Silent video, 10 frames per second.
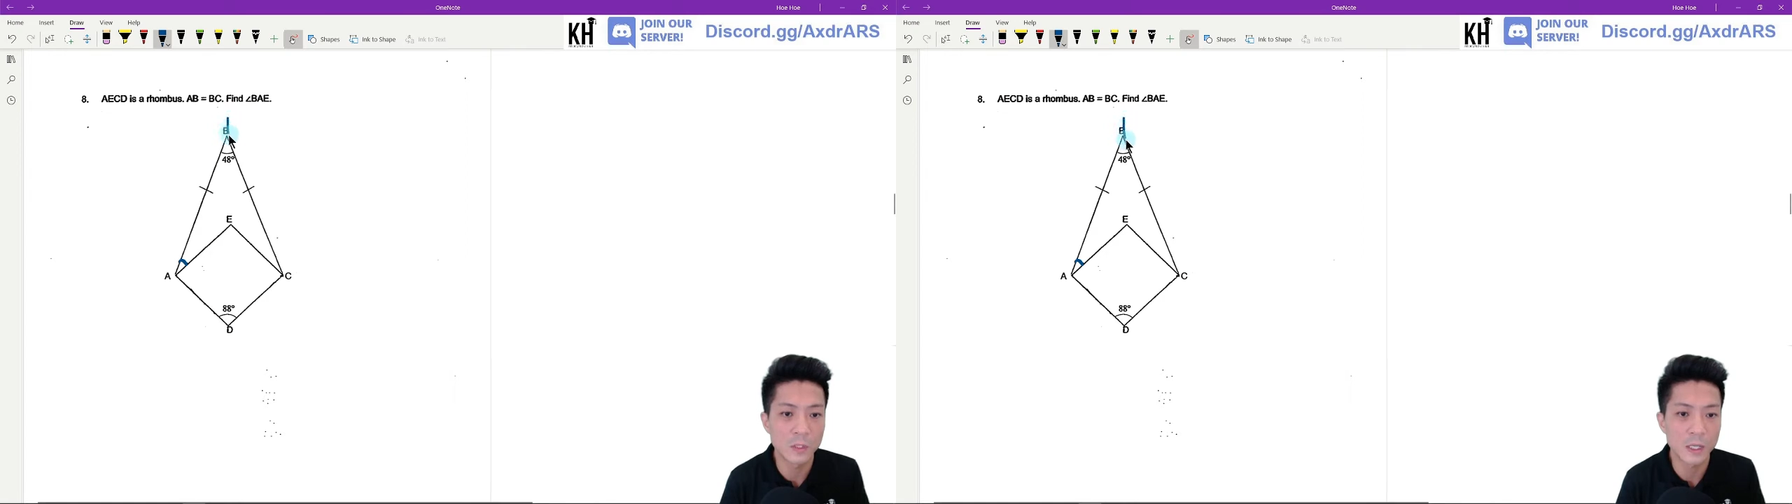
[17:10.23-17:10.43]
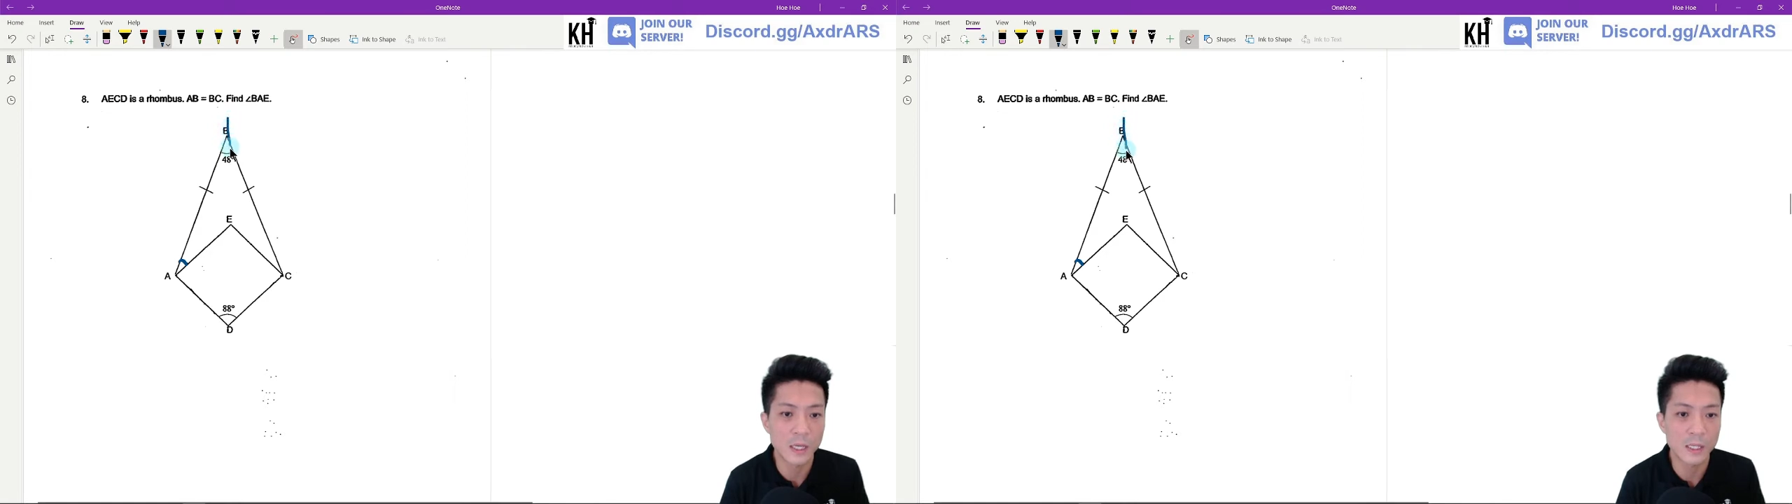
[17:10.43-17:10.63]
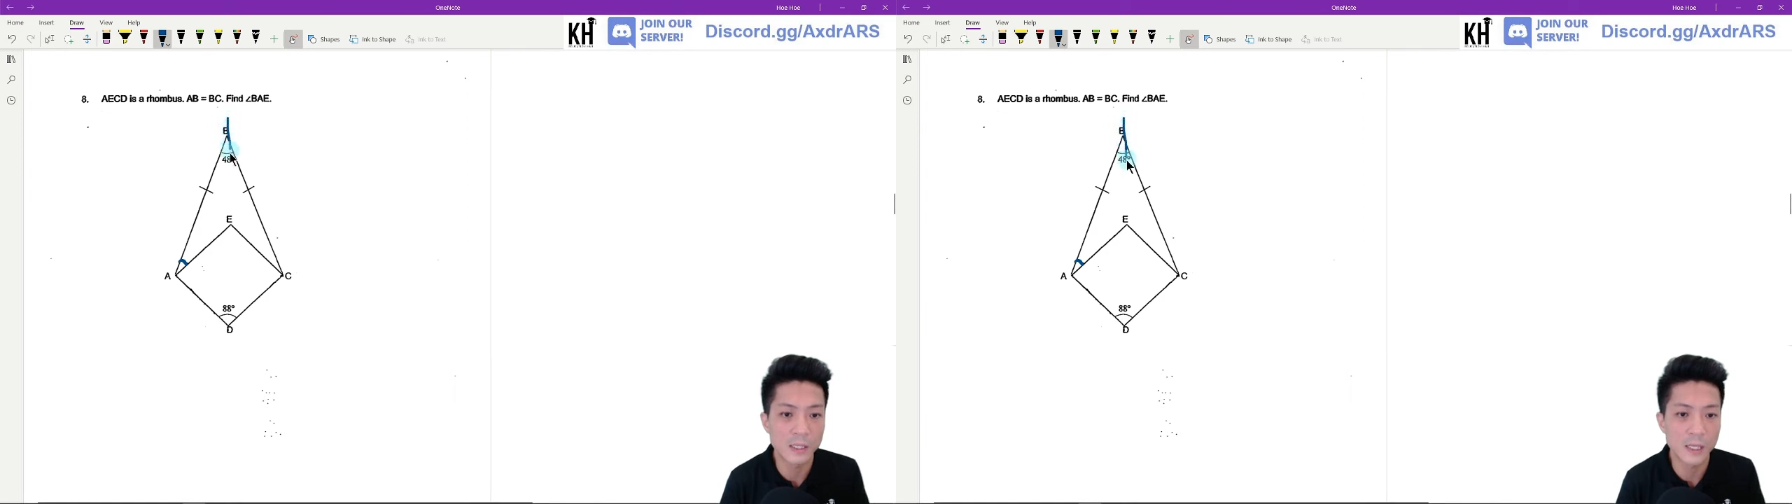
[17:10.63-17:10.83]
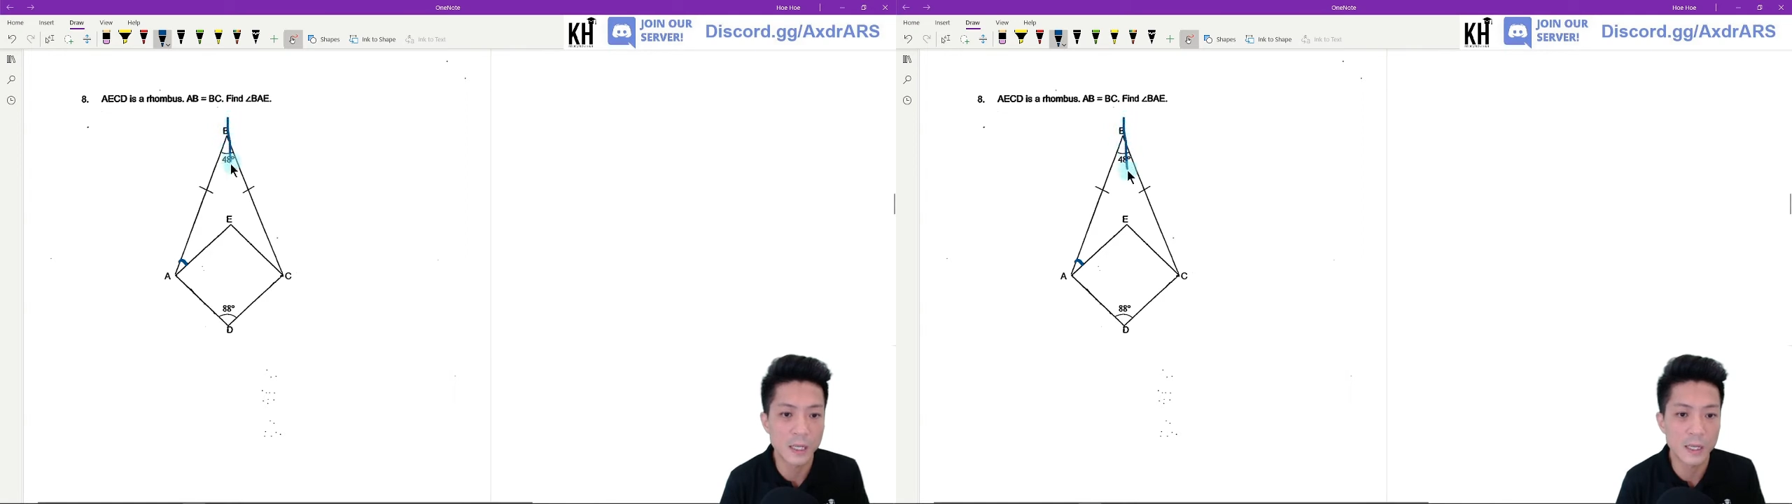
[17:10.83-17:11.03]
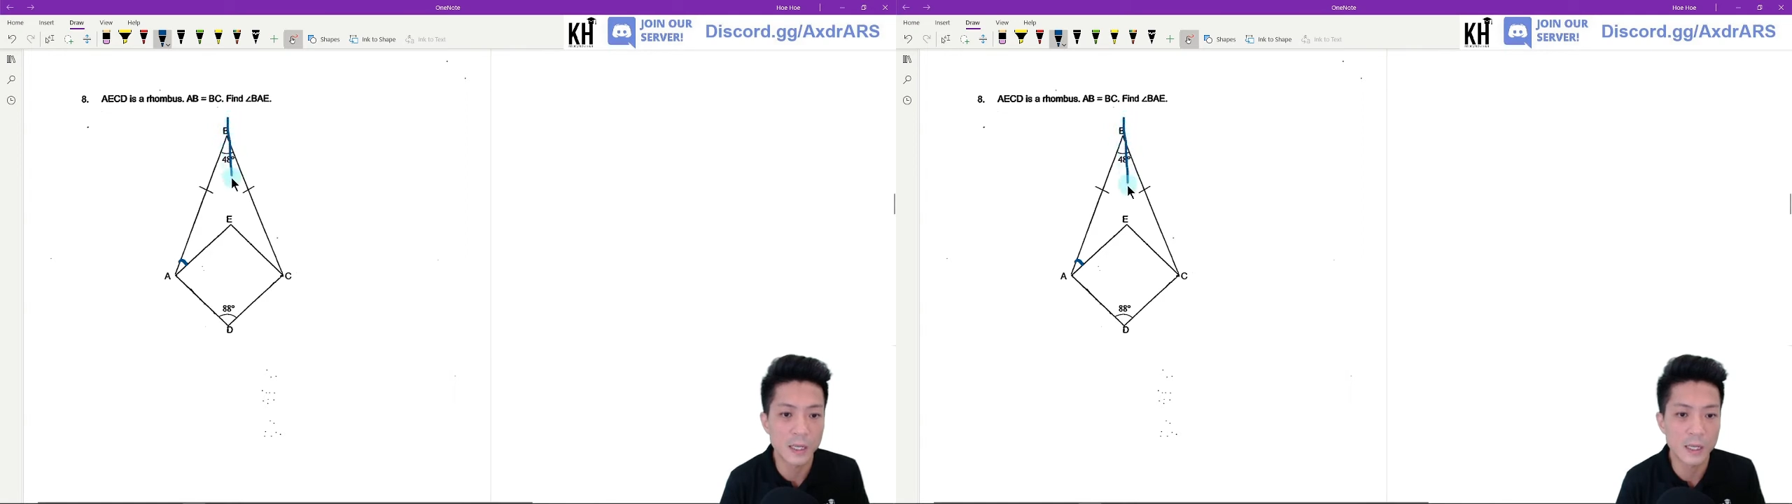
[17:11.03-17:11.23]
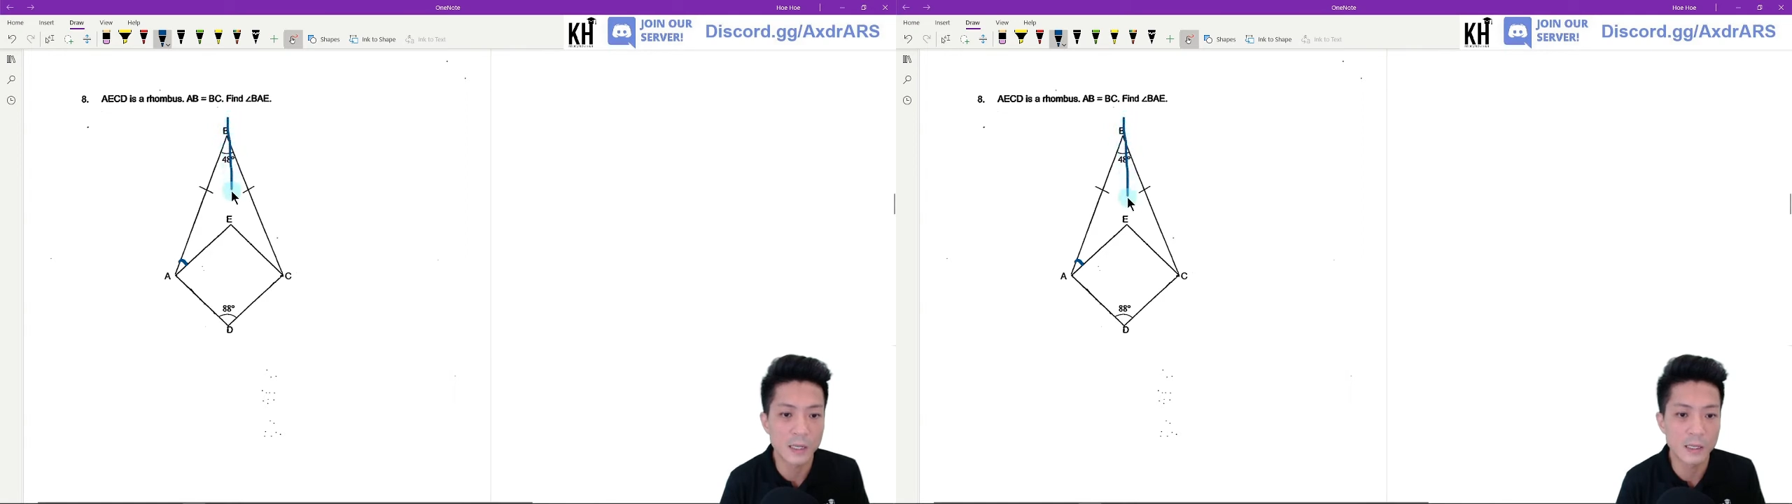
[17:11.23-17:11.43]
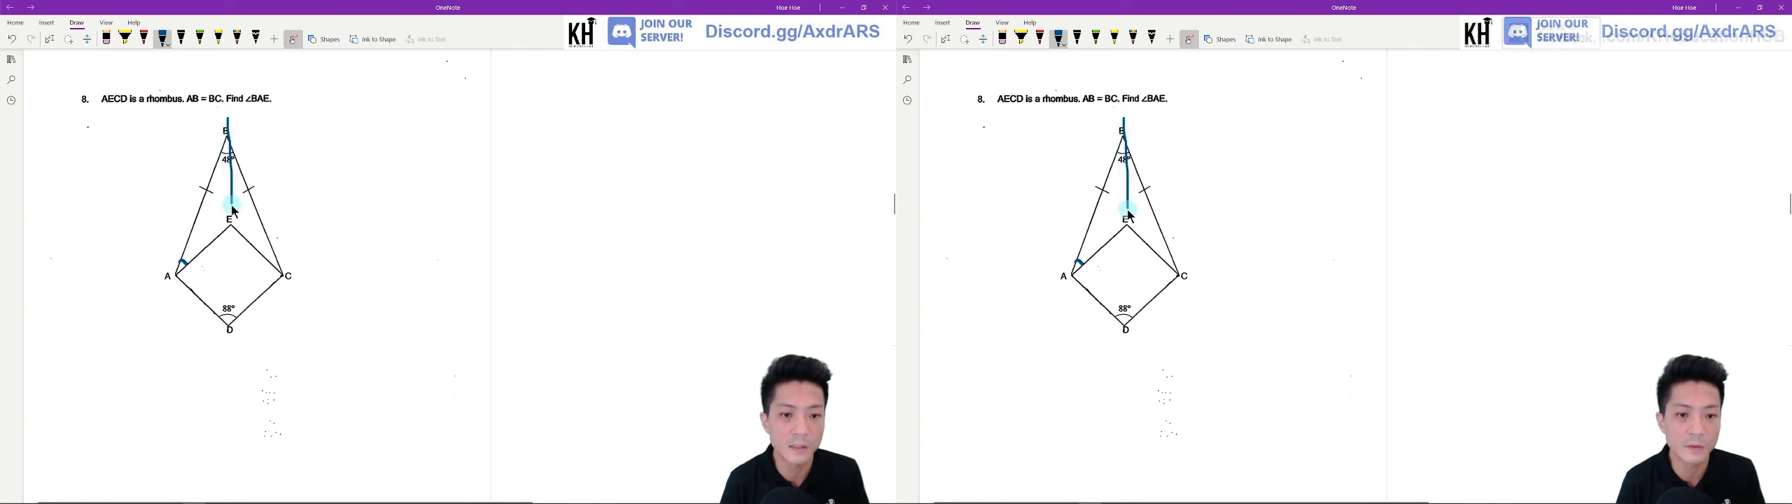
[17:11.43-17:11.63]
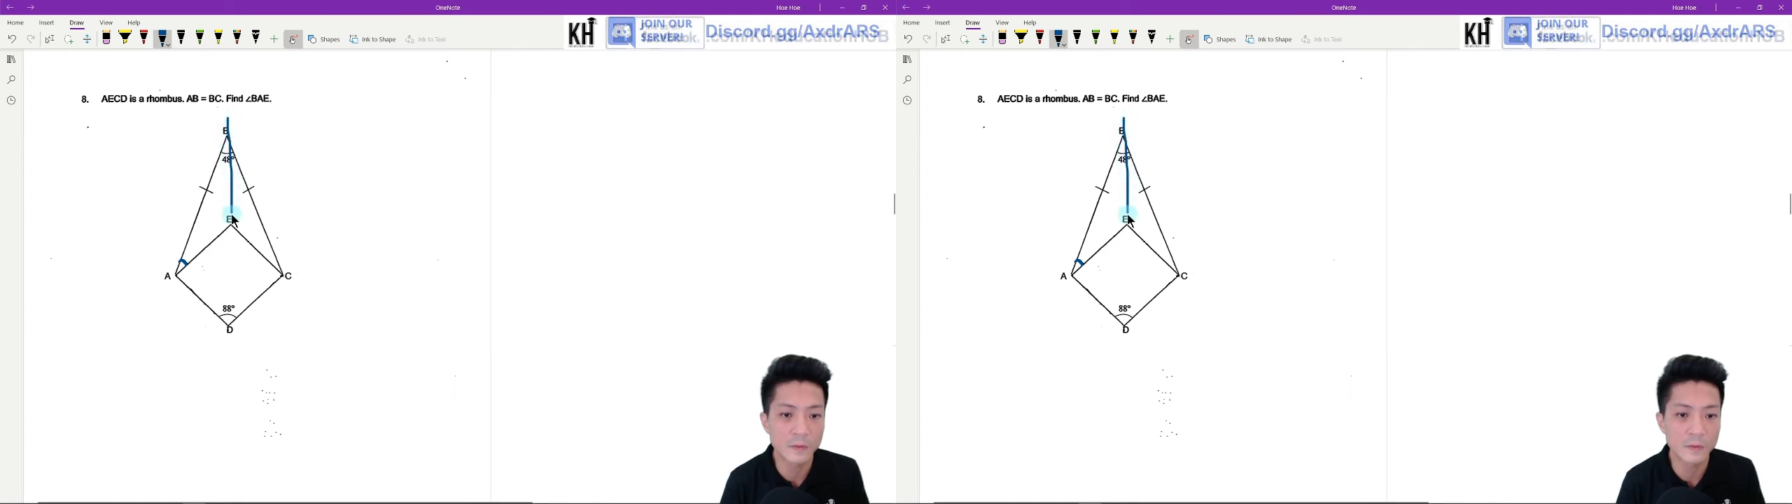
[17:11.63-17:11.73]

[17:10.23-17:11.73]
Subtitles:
exact half,